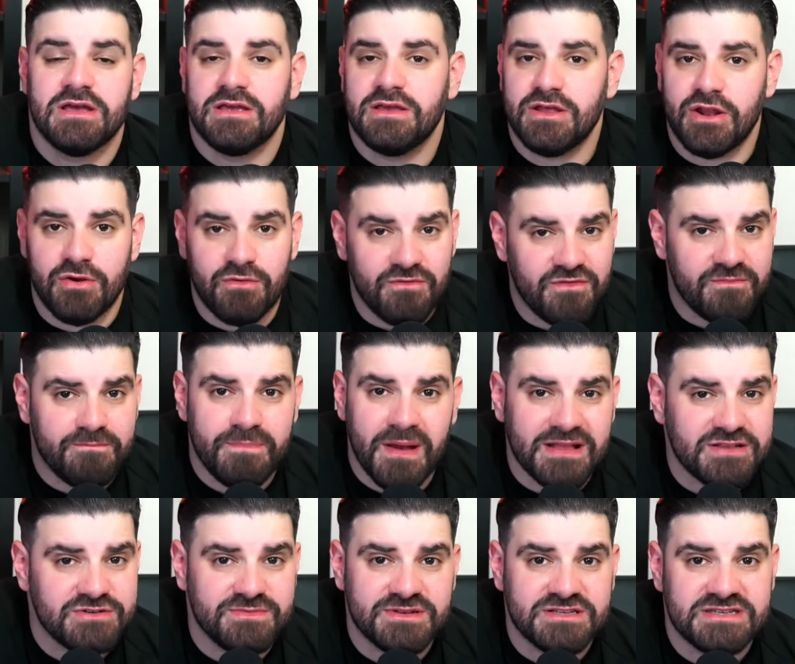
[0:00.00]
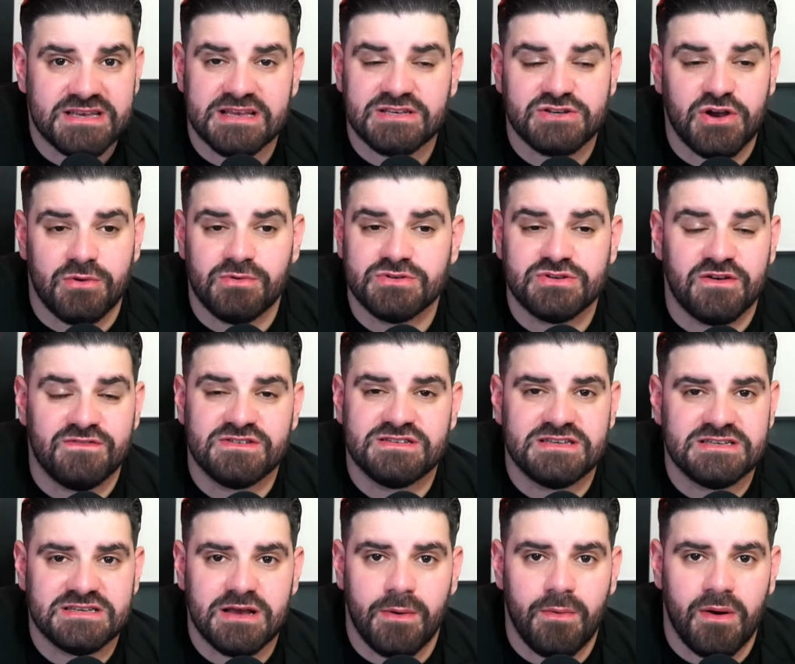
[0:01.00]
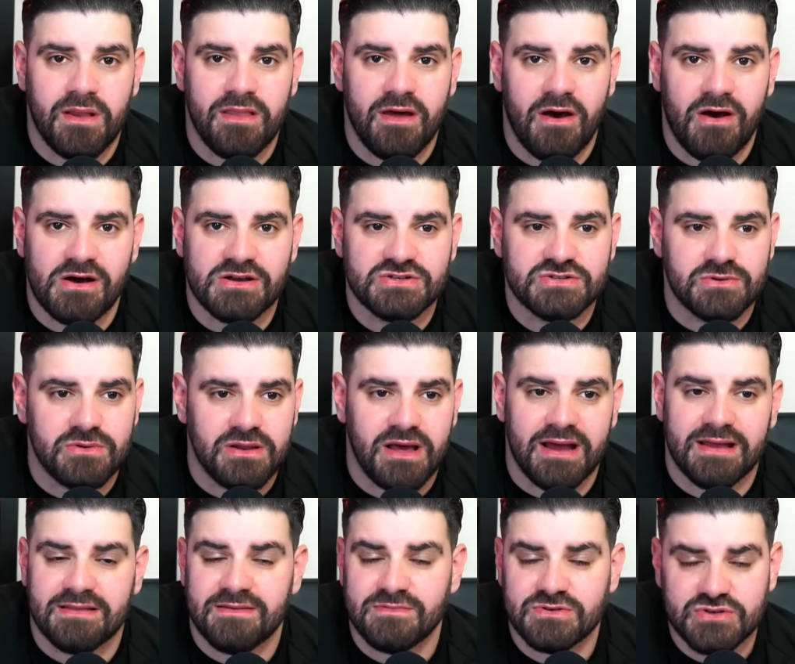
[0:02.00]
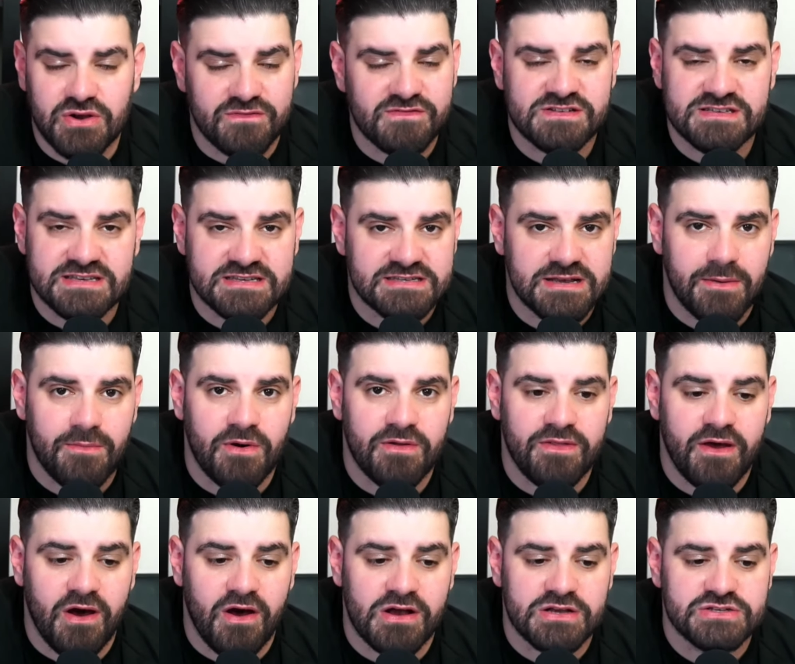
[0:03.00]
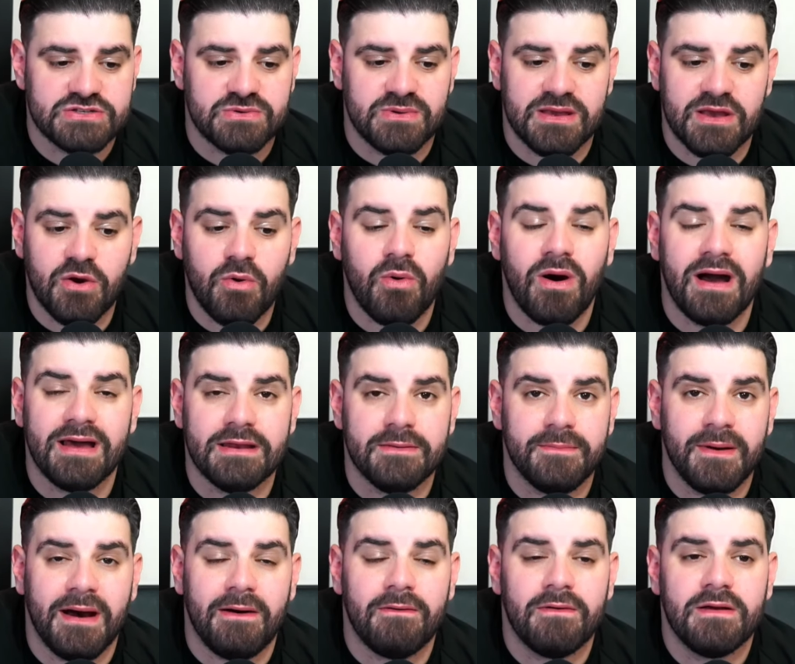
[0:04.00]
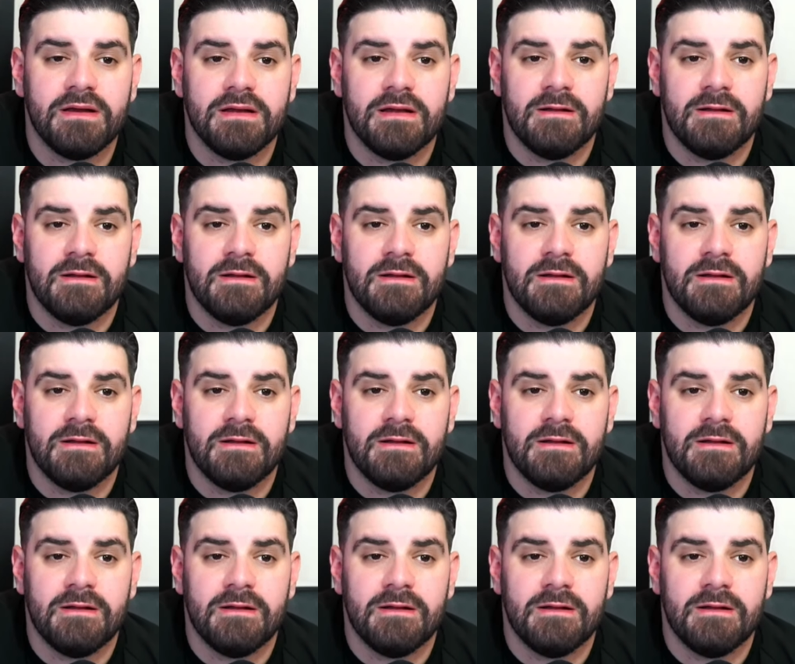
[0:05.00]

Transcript: You know, Benjamin Sesko was obviously someone that Arsenal liked. It was obviously someone that Arsenal inquired about.